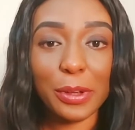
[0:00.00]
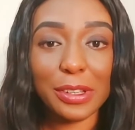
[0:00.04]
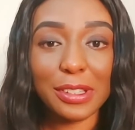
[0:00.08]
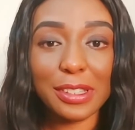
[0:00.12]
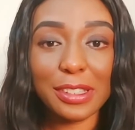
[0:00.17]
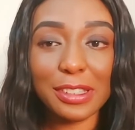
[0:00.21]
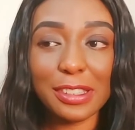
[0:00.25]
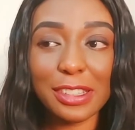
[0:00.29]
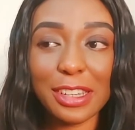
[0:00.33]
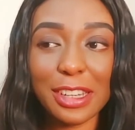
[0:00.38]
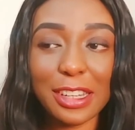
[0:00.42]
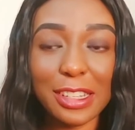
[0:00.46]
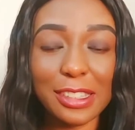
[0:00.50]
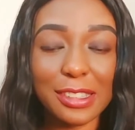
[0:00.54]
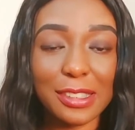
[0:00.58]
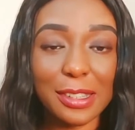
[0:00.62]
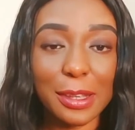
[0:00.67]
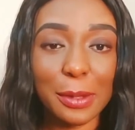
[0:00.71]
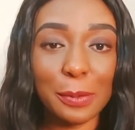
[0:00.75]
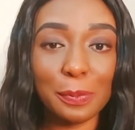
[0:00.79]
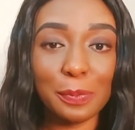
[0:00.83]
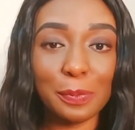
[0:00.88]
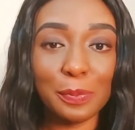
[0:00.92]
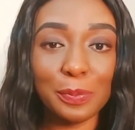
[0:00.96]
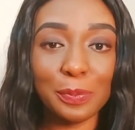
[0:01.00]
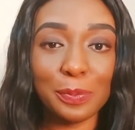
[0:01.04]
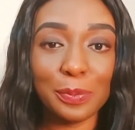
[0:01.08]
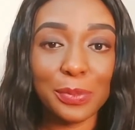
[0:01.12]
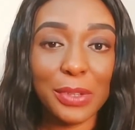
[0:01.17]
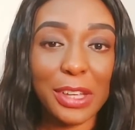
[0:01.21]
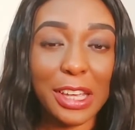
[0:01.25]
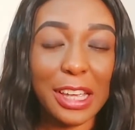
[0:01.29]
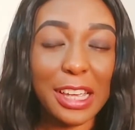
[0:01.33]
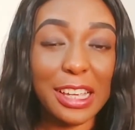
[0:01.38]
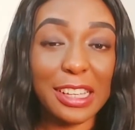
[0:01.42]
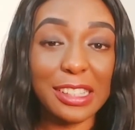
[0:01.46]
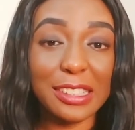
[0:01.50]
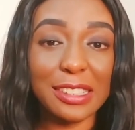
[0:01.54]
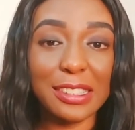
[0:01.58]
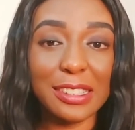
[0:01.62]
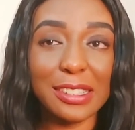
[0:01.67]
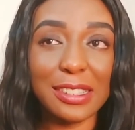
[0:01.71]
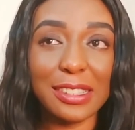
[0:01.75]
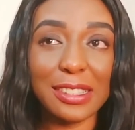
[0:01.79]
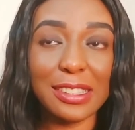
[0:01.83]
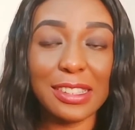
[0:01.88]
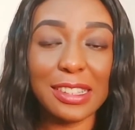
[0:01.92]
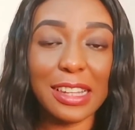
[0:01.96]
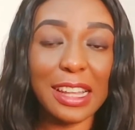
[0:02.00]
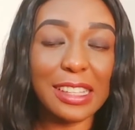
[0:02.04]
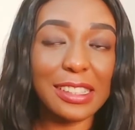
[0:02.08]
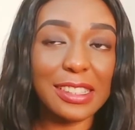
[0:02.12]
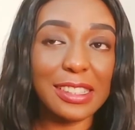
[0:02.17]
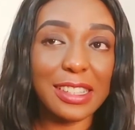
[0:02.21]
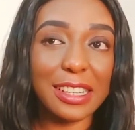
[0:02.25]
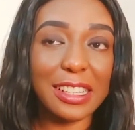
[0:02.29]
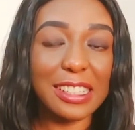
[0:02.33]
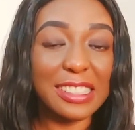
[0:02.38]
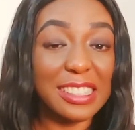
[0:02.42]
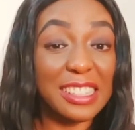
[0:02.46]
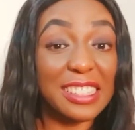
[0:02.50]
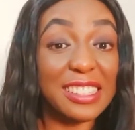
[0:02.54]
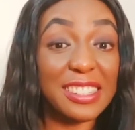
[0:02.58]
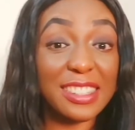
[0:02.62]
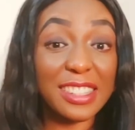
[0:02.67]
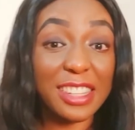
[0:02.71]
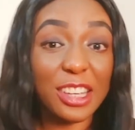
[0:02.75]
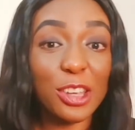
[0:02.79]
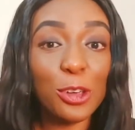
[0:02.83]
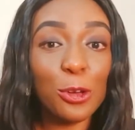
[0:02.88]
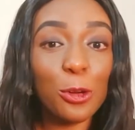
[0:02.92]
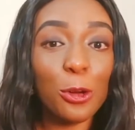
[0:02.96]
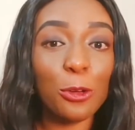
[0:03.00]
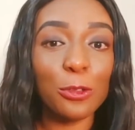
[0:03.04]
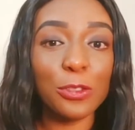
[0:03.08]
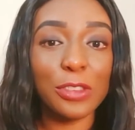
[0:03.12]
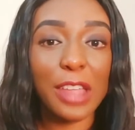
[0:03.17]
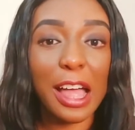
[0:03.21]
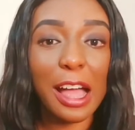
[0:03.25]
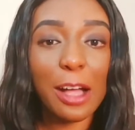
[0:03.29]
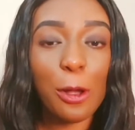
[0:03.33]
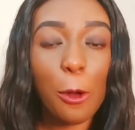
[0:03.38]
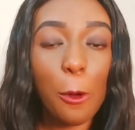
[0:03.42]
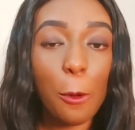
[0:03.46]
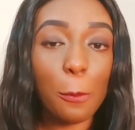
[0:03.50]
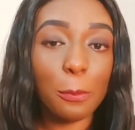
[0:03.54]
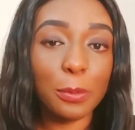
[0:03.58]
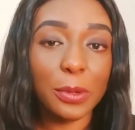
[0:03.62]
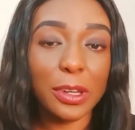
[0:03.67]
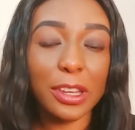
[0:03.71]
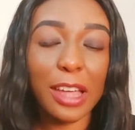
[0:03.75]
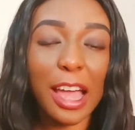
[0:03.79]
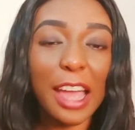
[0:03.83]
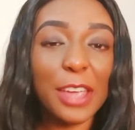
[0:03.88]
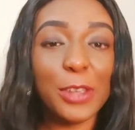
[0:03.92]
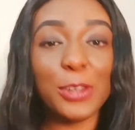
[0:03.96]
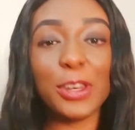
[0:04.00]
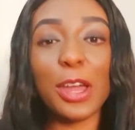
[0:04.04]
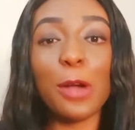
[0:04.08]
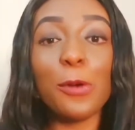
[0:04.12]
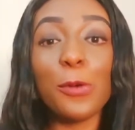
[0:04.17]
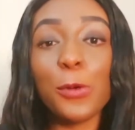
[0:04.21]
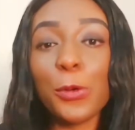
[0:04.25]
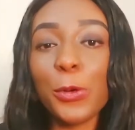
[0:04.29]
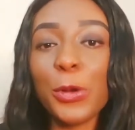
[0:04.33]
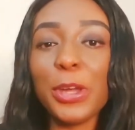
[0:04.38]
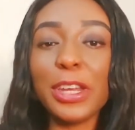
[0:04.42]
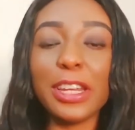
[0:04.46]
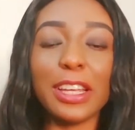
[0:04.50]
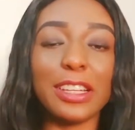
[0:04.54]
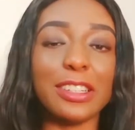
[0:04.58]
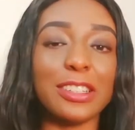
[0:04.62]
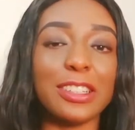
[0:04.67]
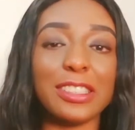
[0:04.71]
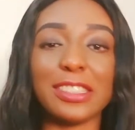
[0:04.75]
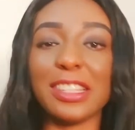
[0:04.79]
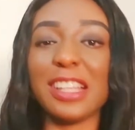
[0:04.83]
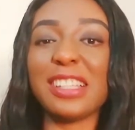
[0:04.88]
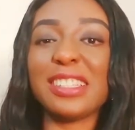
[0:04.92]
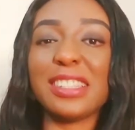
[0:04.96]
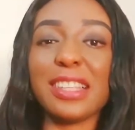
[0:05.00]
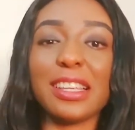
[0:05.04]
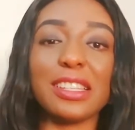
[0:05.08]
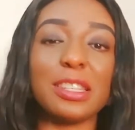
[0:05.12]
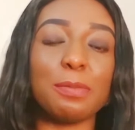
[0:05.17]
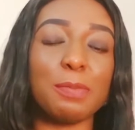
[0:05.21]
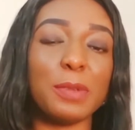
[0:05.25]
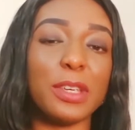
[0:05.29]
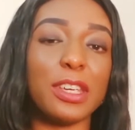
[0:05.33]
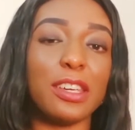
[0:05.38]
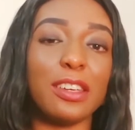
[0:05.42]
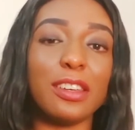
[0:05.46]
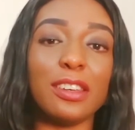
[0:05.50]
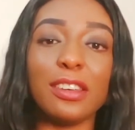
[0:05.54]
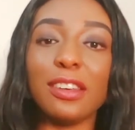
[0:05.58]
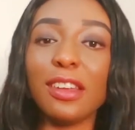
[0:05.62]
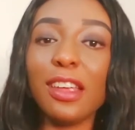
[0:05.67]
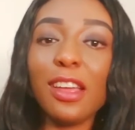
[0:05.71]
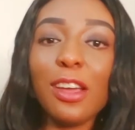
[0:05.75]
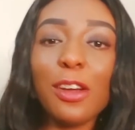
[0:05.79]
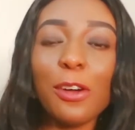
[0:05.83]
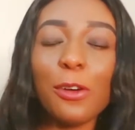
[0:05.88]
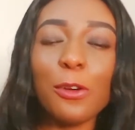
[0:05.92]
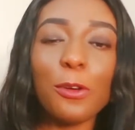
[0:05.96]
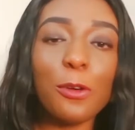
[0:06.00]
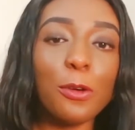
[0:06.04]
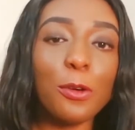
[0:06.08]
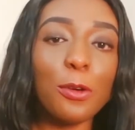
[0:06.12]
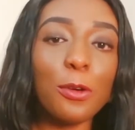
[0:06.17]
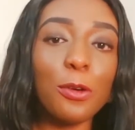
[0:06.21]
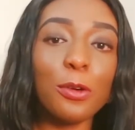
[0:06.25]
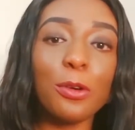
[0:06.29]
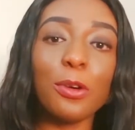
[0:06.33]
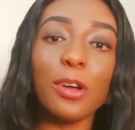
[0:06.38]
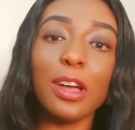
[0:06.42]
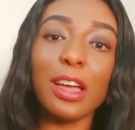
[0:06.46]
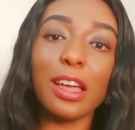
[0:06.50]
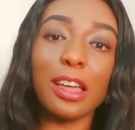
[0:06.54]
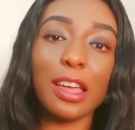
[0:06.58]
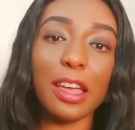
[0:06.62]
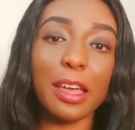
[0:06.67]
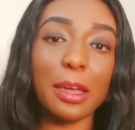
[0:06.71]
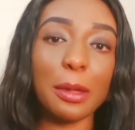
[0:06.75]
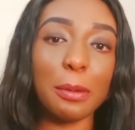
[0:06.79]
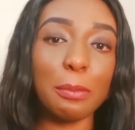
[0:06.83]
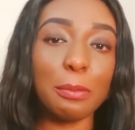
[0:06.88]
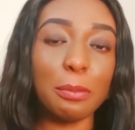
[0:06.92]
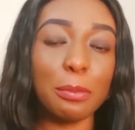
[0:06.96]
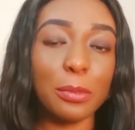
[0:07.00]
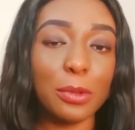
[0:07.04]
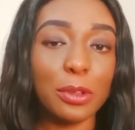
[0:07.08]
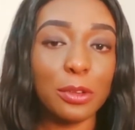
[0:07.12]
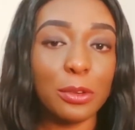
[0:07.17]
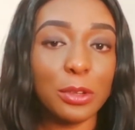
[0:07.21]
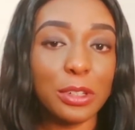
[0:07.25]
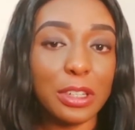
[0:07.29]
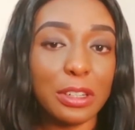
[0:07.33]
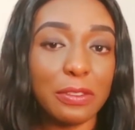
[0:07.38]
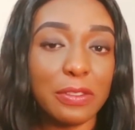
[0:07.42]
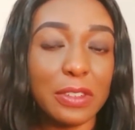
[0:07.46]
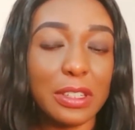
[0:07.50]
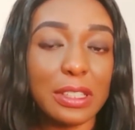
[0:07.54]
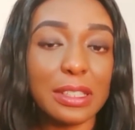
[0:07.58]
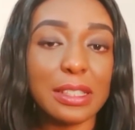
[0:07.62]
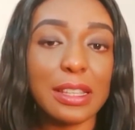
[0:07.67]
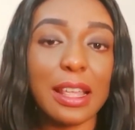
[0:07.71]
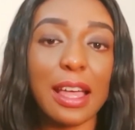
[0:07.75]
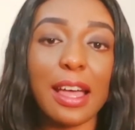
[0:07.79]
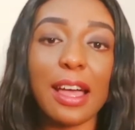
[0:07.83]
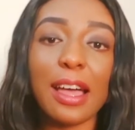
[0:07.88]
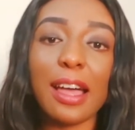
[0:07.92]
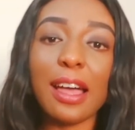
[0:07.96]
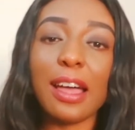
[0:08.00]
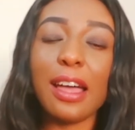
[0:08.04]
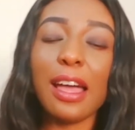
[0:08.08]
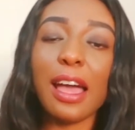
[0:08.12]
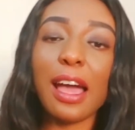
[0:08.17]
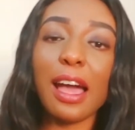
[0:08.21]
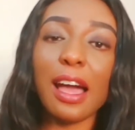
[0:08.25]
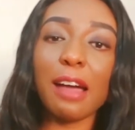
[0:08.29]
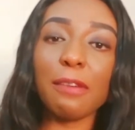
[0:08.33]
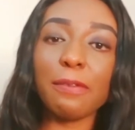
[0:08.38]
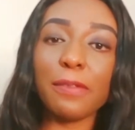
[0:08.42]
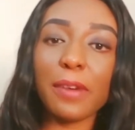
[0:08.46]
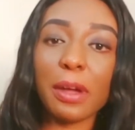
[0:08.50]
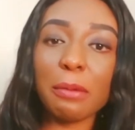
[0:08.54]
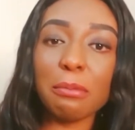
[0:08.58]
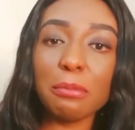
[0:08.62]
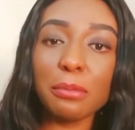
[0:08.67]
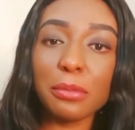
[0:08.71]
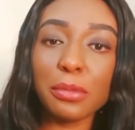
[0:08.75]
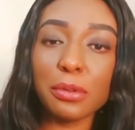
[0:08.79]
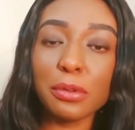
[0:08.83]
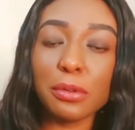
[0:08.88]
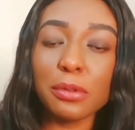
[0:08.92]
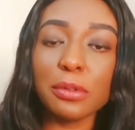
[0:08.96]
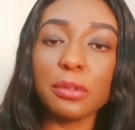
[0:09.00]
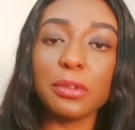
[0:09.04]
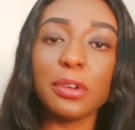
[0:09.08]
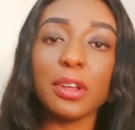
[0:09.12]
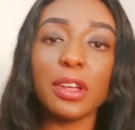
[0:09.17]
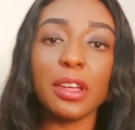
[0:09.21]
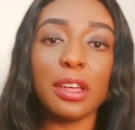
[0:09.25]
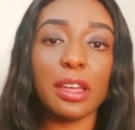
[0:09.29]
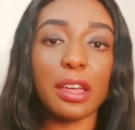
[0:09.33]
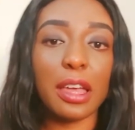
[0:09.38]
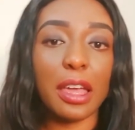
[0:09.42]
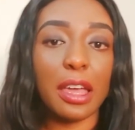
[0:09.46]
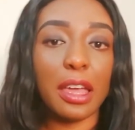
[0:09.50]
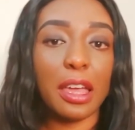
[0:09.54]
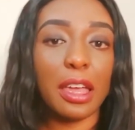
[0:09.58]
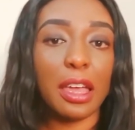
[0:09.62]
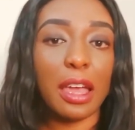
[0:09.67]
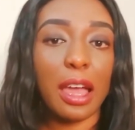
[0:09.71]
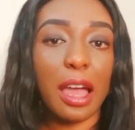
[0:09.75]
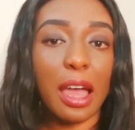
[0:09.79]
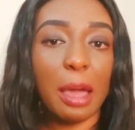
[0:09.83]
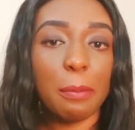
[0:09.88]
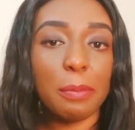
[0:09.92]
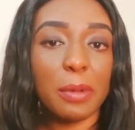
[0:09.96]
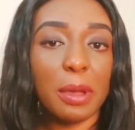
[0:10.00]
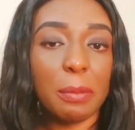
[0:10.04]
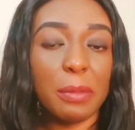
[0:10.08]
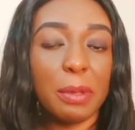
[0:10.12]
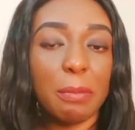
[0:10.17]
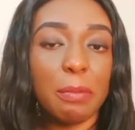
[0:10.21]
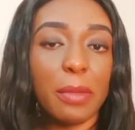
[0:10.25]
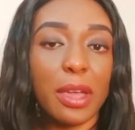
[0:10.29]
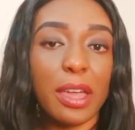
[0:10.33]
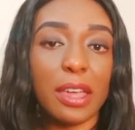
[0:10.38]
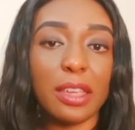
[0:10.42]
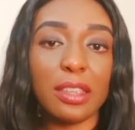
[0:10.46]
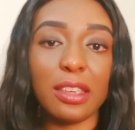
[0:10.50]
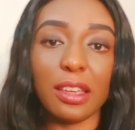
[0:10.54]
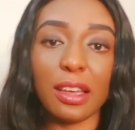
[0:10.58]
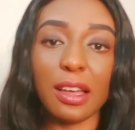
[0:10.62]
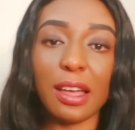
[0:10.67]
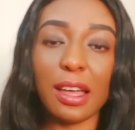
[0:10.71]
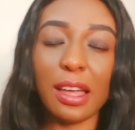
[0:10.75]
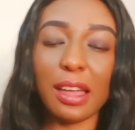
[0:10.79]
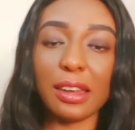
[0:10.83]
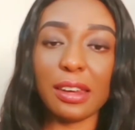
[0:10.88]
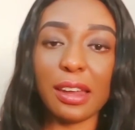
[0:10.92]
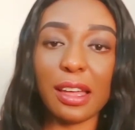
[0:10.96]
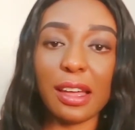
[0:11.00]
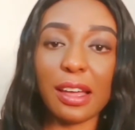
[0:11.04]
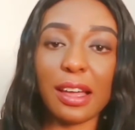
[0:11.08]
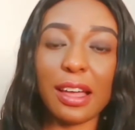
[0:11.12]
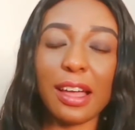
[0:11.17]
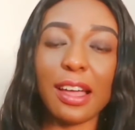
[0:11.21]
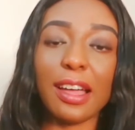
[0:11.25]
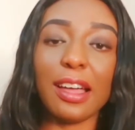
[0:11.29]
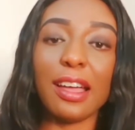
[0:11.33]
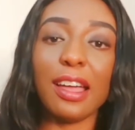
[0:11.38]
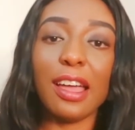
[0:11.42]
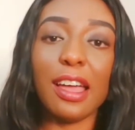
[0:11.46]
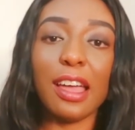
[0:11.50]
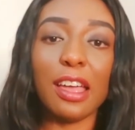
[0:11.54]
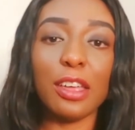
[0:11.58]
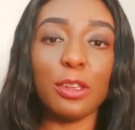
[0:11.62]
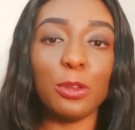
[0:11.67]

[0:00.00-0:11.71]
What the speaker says: person is the CEO of that company, and you now go in and you start speaking, good evening, sir, Afambu, Abiamimeg, Nkananka.